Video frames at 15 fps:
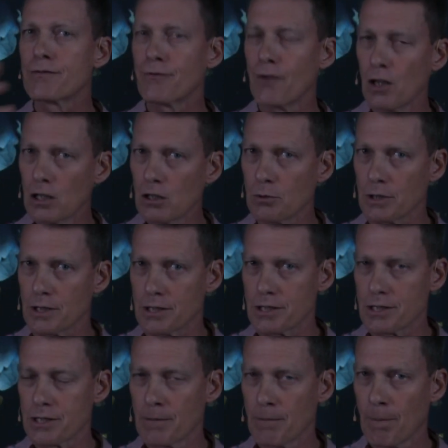
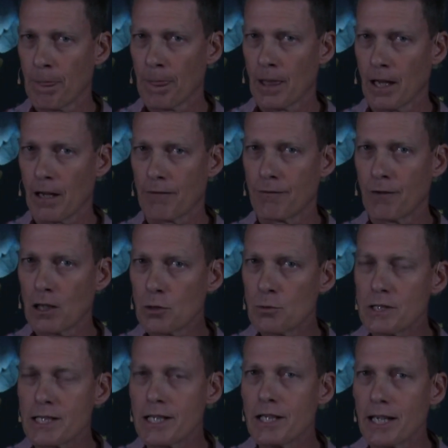followers,
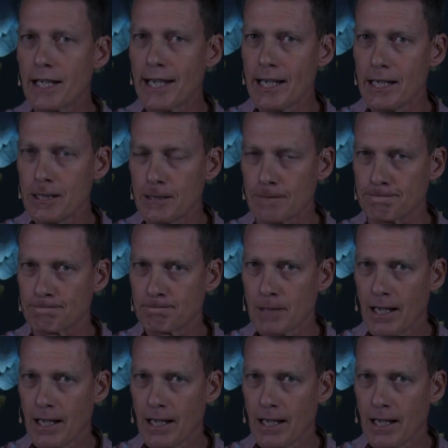followers in the kingdom.